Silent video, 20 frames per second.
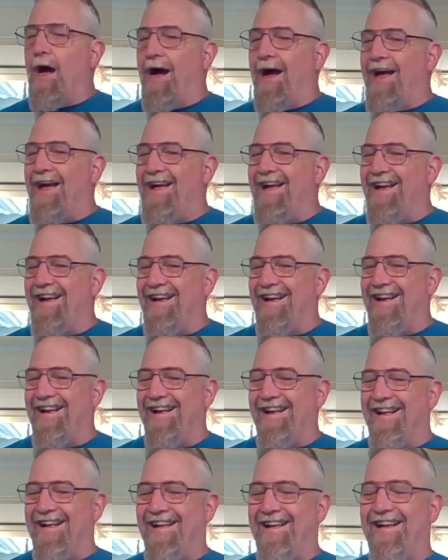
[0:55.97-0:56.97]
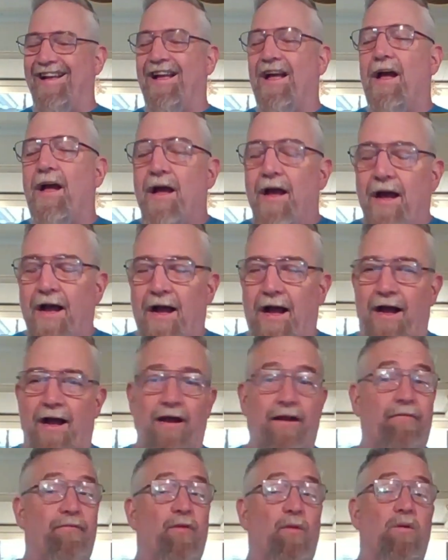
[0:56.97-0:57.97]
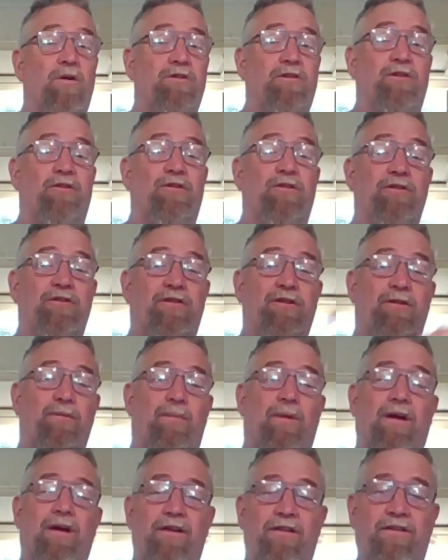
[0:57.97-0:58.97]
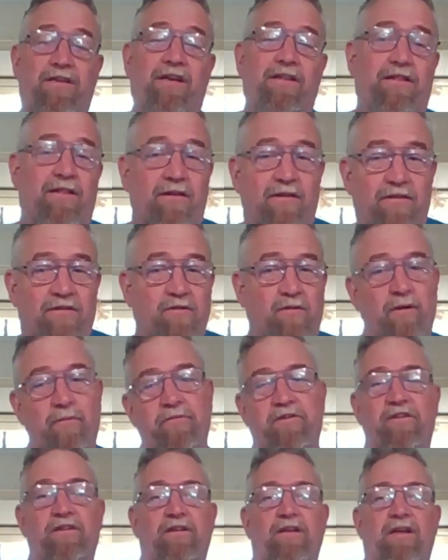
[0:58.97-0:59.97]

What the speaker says: If you're watching on YouTube, check the description.